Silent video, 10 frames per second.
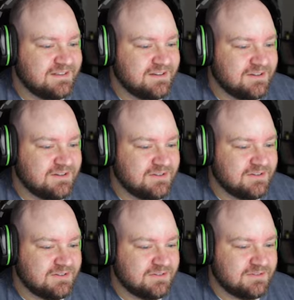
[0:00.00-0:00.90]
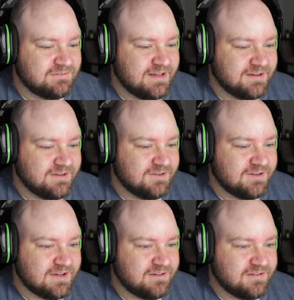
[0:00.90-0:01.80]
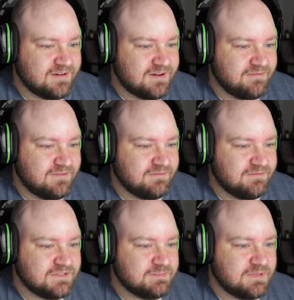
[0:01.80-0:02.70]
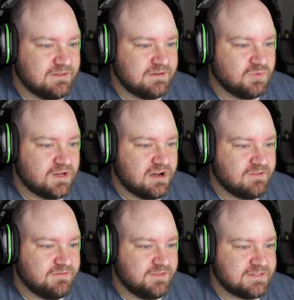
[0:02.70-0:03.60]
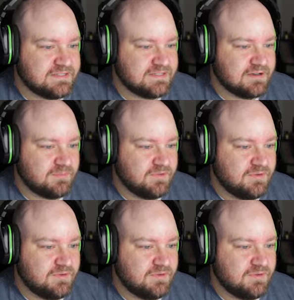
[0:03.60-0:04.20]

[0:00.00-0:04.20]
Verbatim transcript: Oh, man. Okay. All right. We'll just be a little more careful this time.